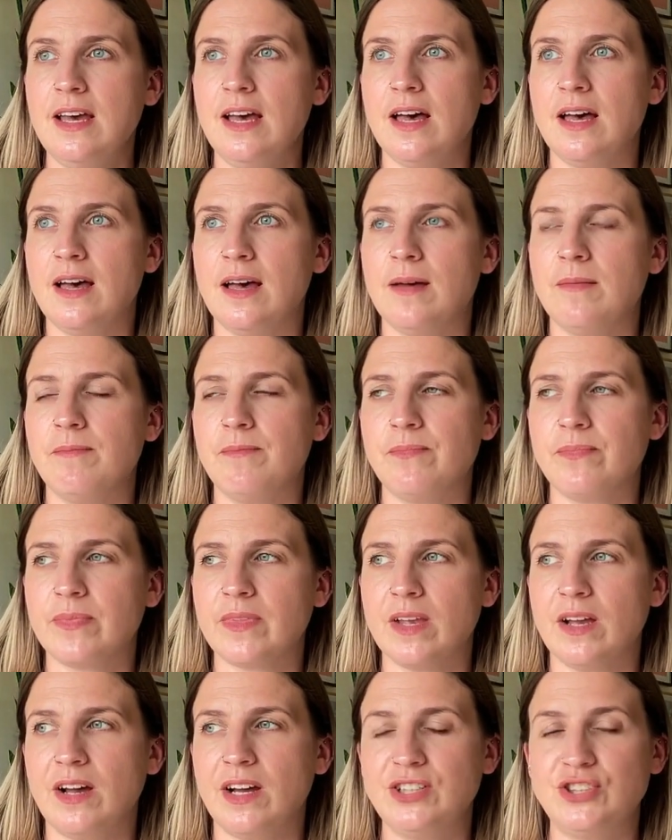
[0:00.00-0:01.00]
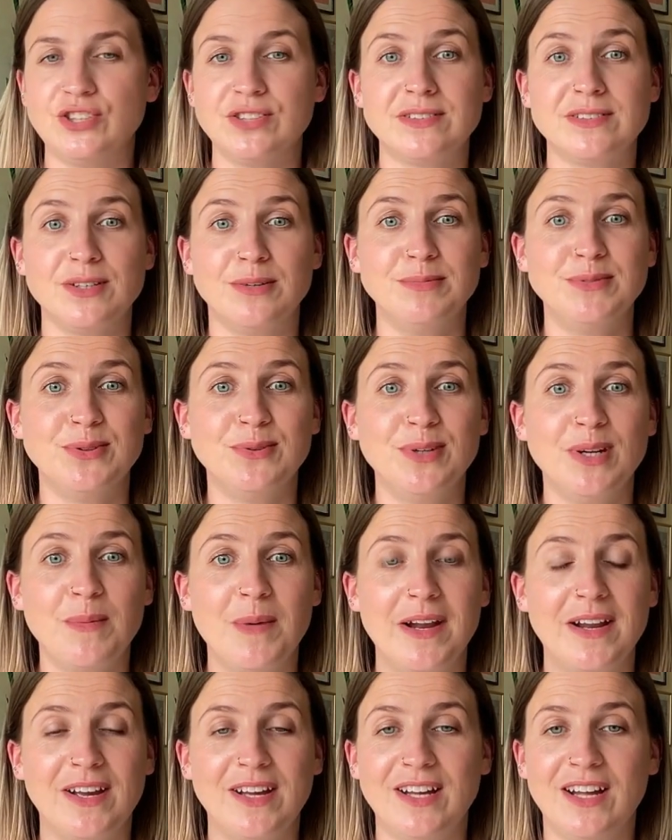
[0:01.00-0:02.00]
I just stopped talking
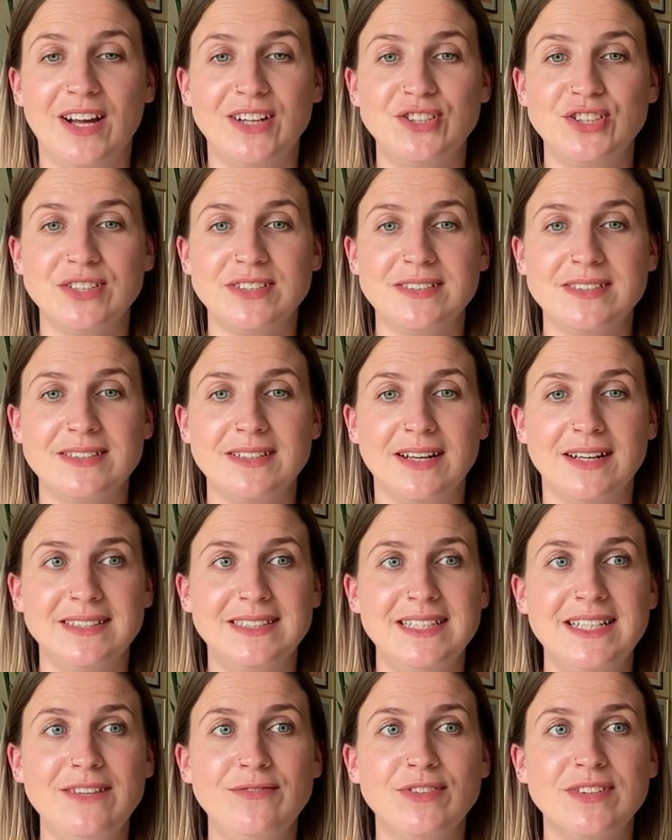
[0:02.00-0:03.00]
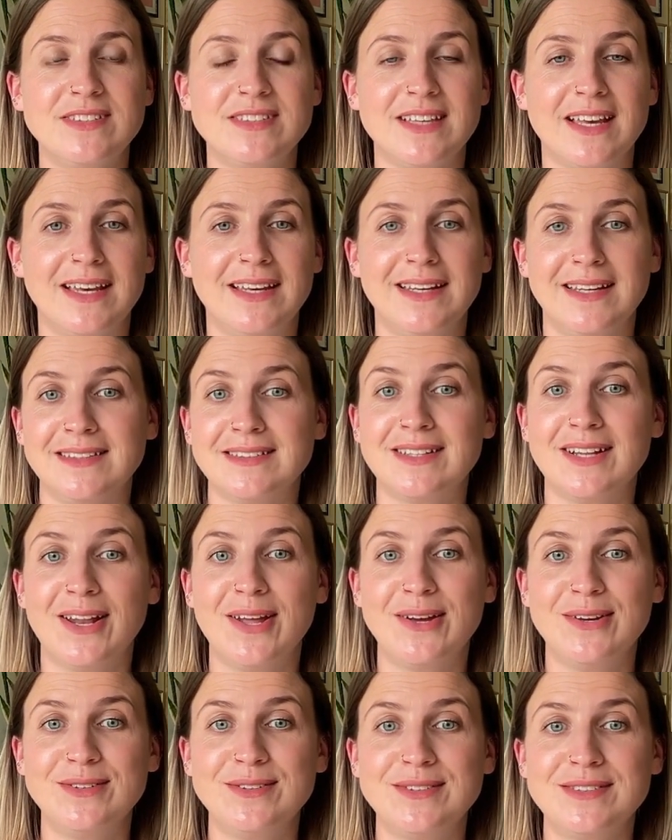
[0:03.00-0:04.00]
about it. I didn't even say it's
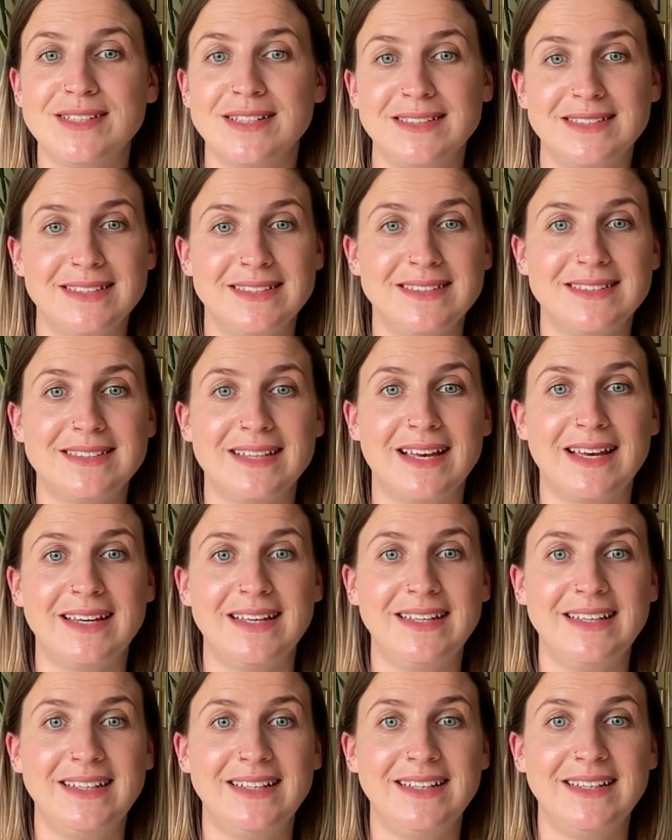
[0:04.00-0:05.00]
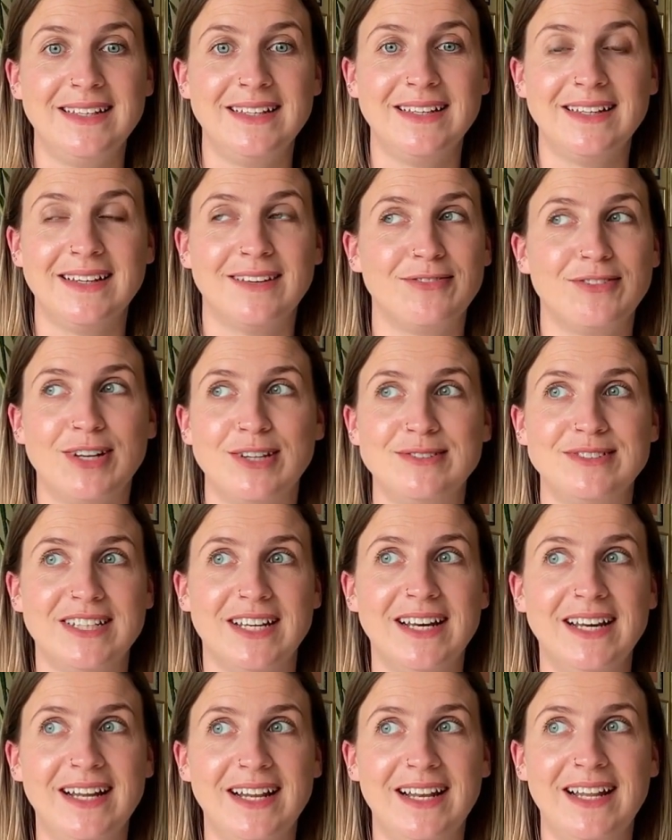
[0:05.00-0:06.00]
closed. I didn't say I've closed it
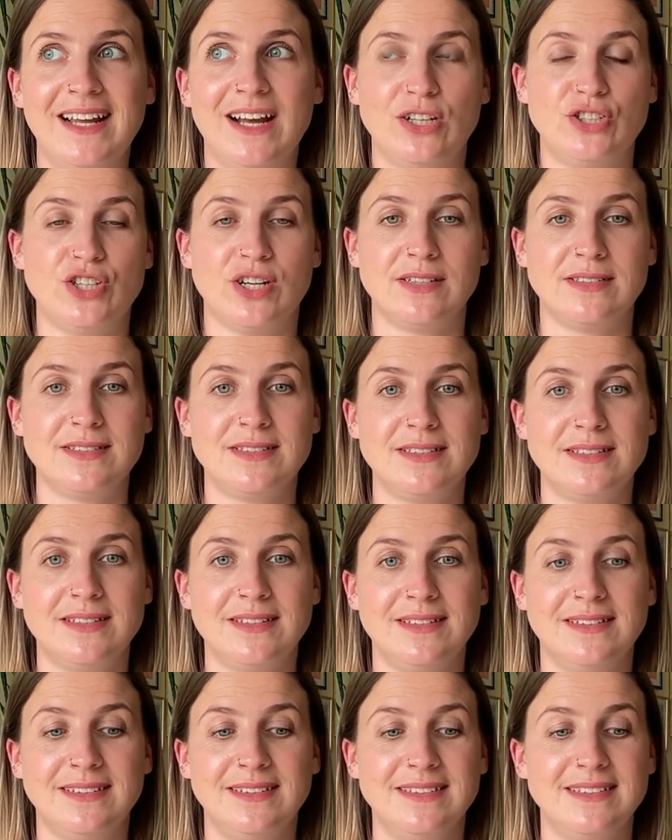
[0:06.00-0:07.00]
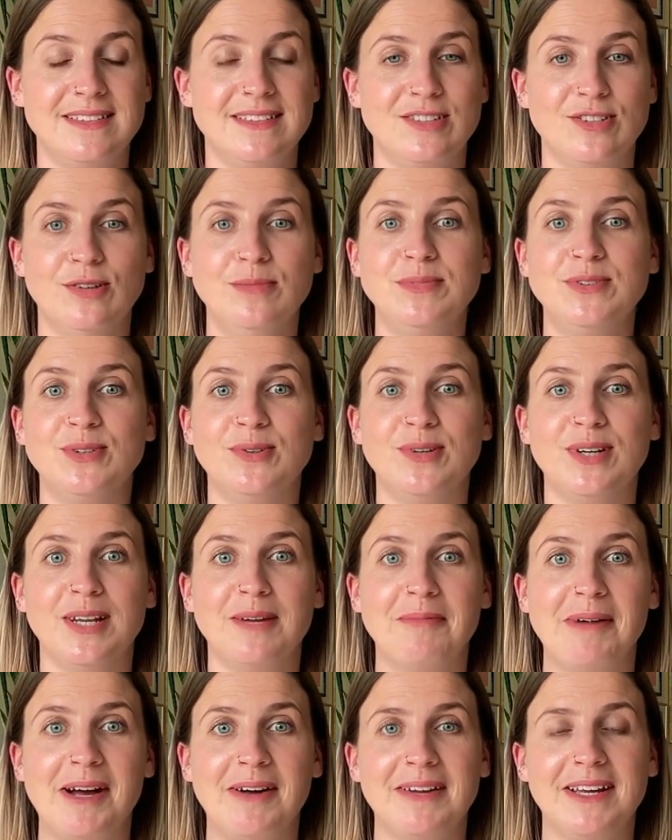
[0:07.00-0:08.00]
early. I just stopped talking
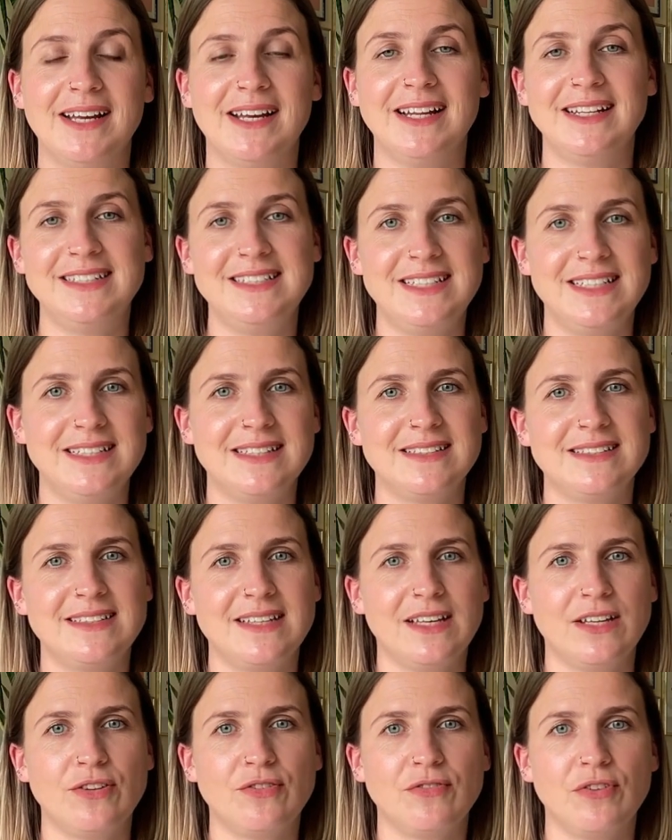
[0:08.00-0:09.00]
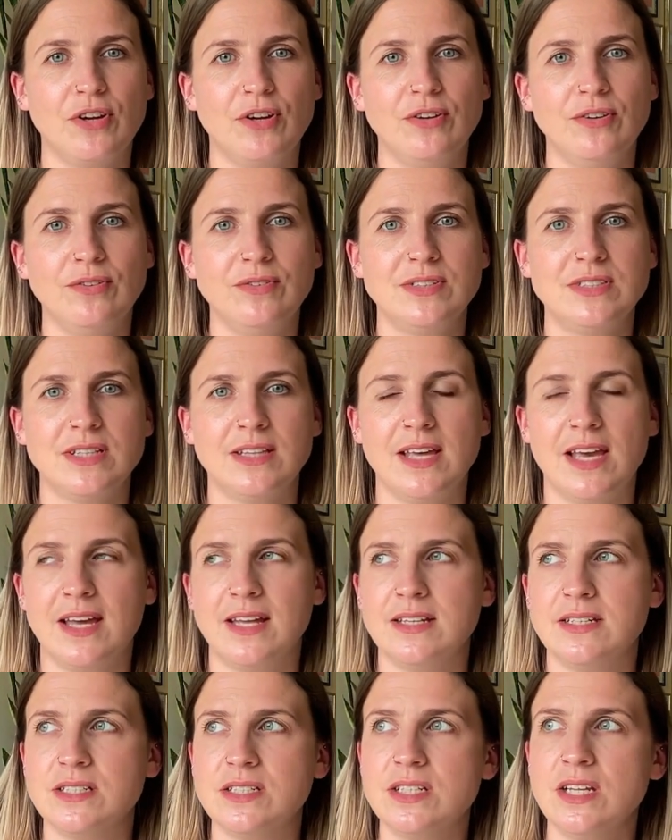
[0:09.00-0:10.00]
about it and didn't see it through to the
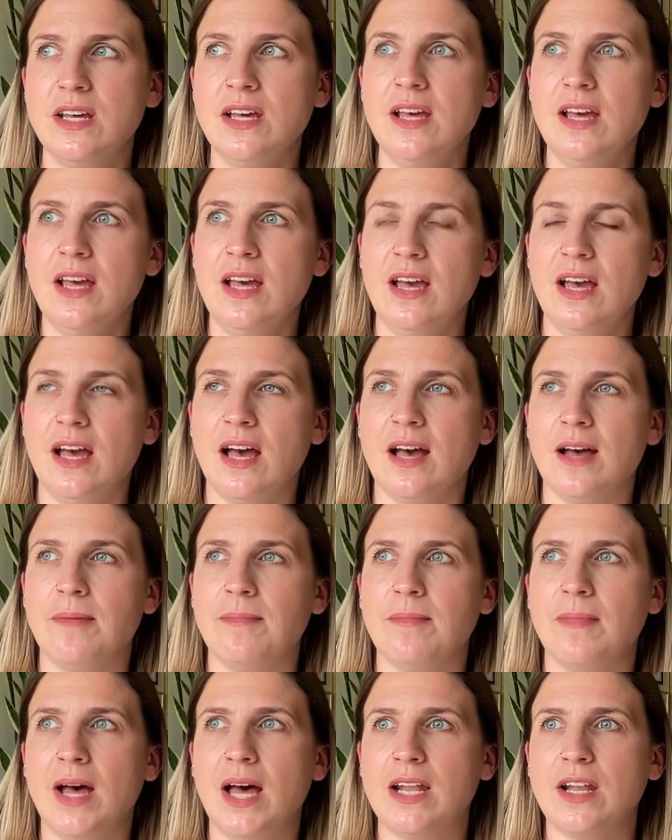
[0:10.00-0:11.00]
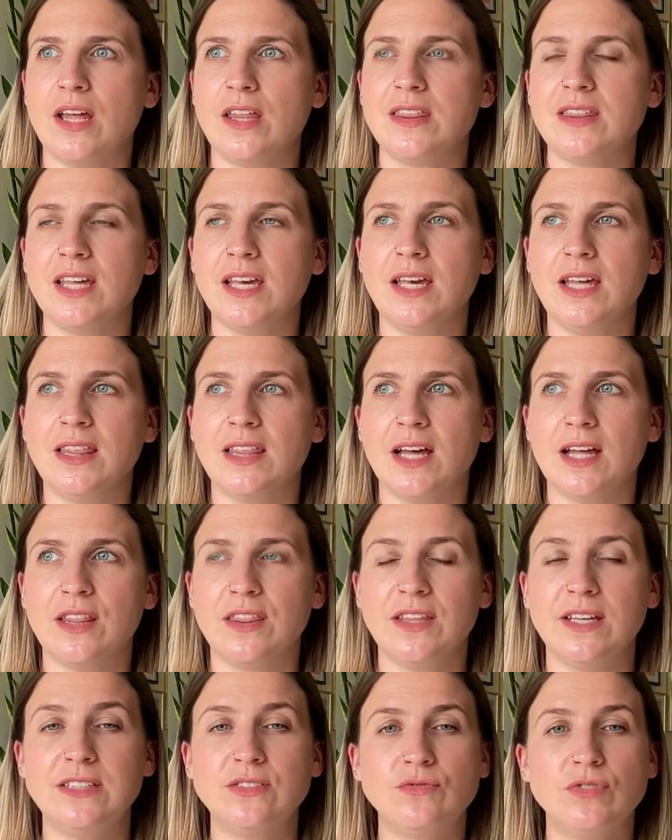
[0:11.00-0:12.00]
end. And I think that
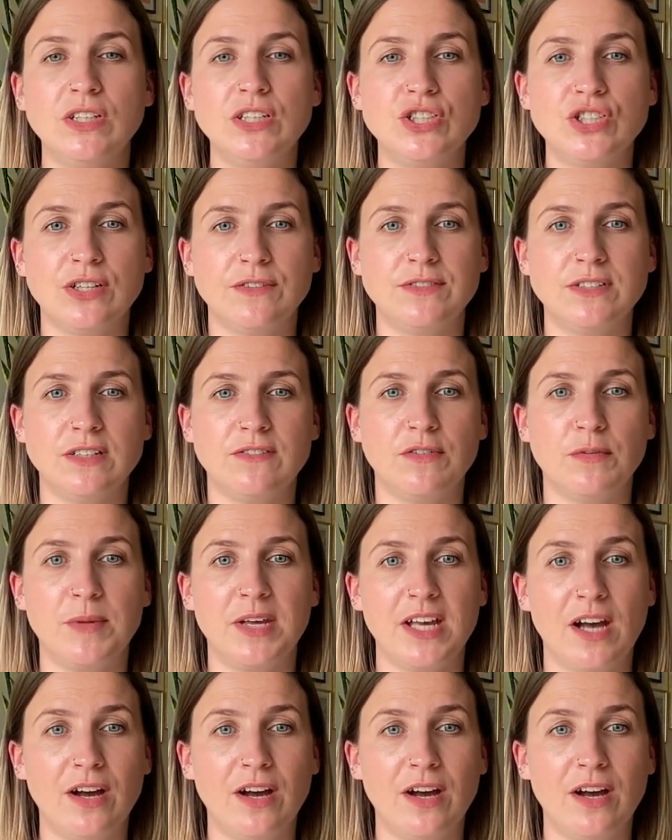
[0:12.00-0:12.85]
things really shifted for me.